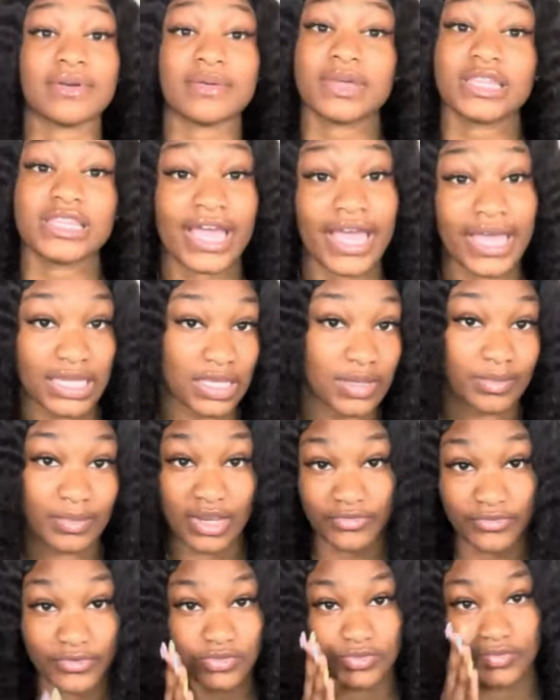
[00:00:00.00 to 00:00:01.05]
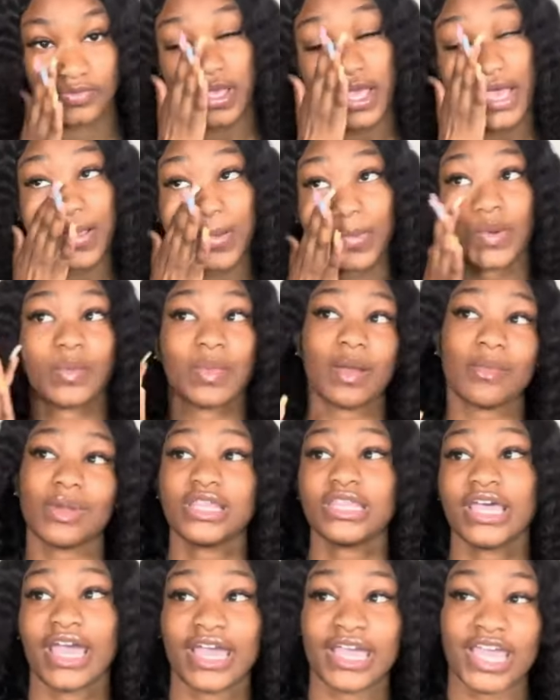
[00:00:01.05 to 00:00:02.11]
my brother had came in my room. When my
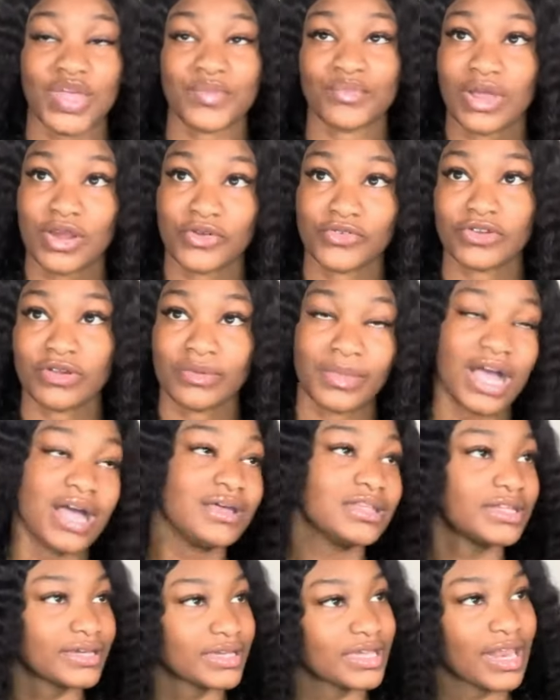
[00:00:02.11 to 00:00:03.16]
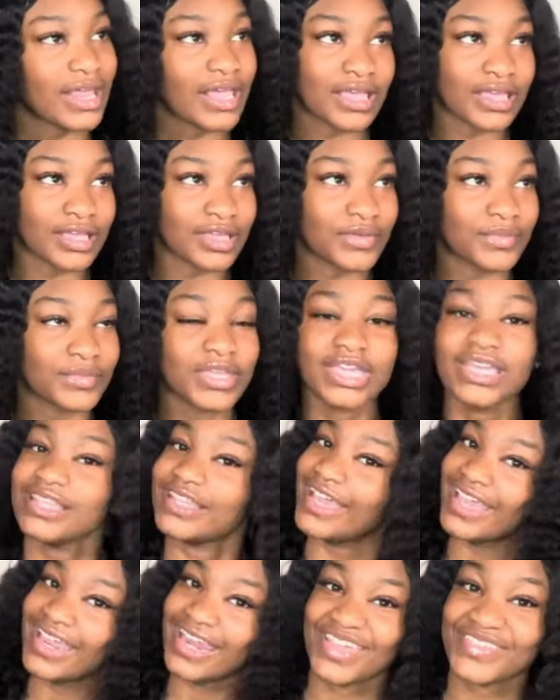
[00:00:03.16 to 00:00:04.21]
brother had came in my room, I'm looking at him. He
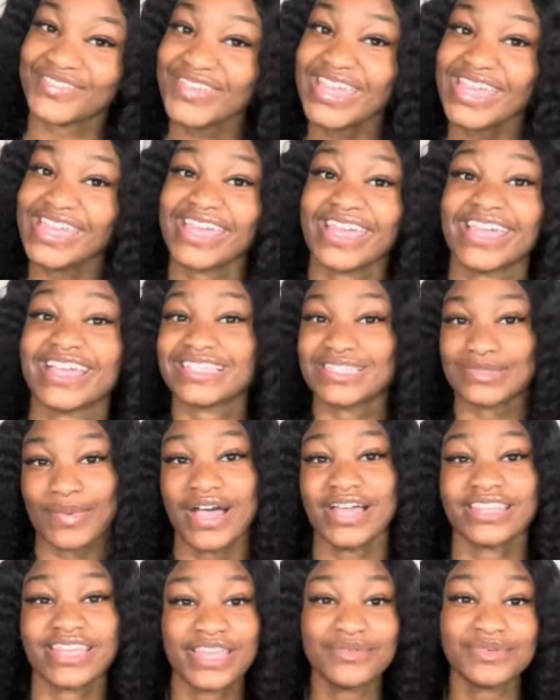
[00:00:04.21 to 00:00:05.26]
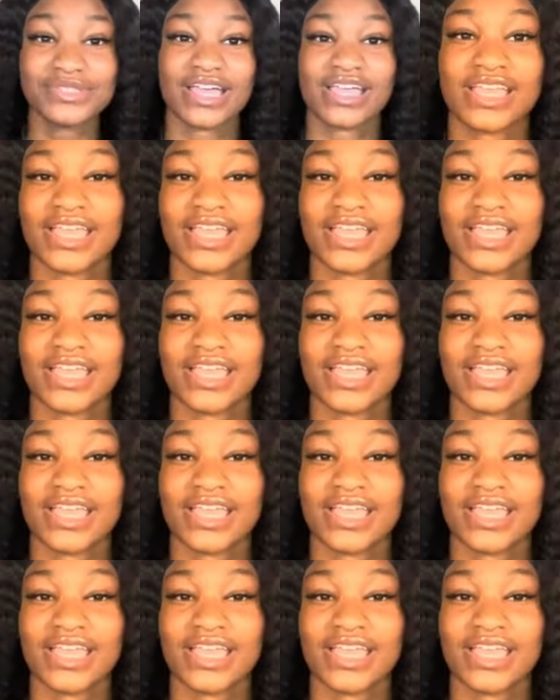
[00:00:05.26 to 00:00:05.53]
looking at me, and he's smiling. He was like,